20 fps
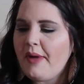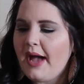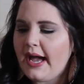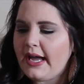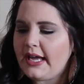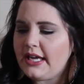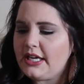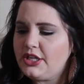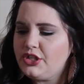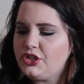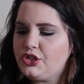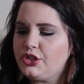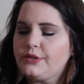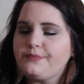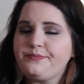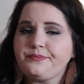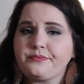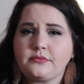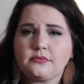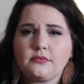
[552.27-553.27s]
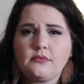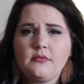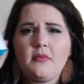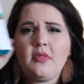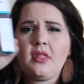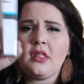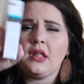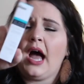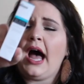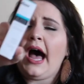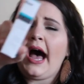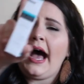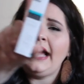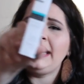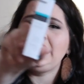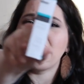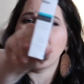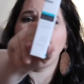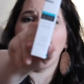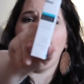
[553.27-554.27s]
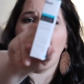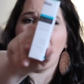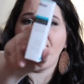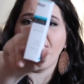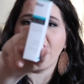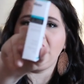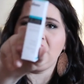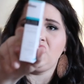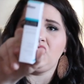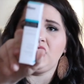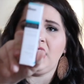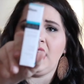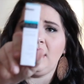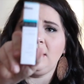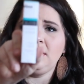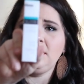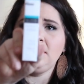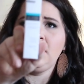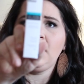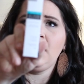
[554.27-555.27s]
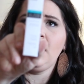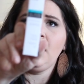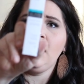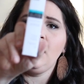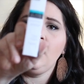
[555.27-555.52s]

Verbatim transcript: Baggage eye depuffing gel.